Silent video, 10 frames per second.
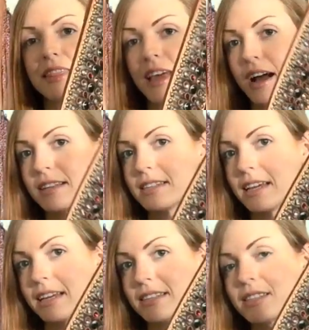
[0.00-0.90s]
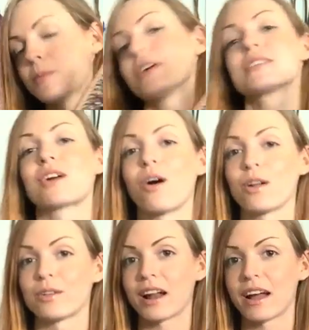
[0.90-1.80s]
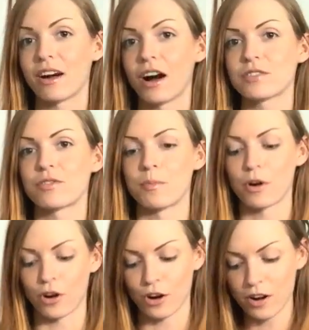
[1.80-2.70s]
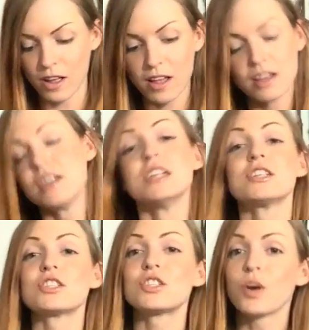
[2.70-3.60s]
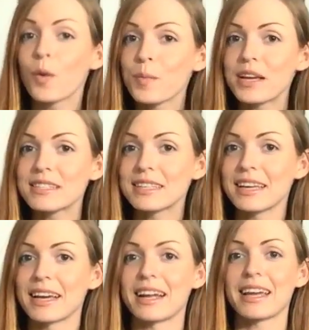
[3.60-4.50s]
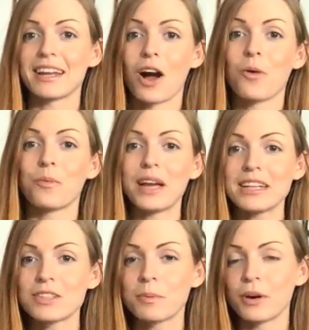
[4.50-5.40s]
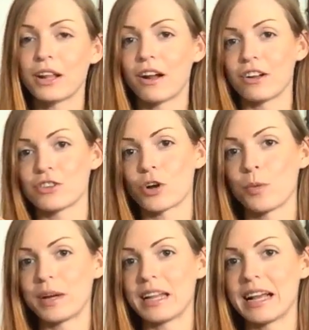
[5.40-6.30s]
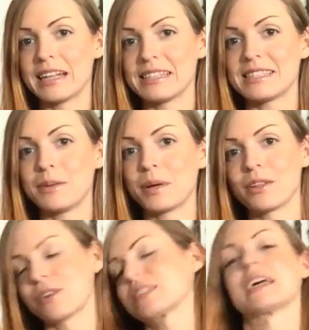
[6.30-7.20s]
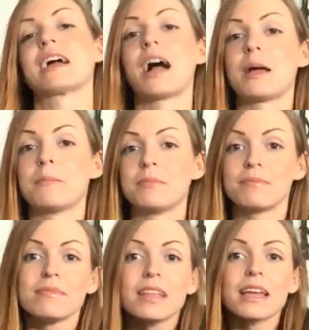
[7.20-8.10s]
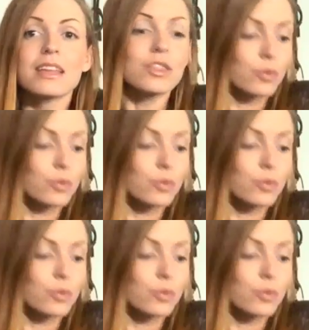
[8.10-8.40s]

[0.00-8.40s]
that is the breast collar that I got from her. So amazing, and I cannot wait to put it on Chobit and see what it looks like. I'm like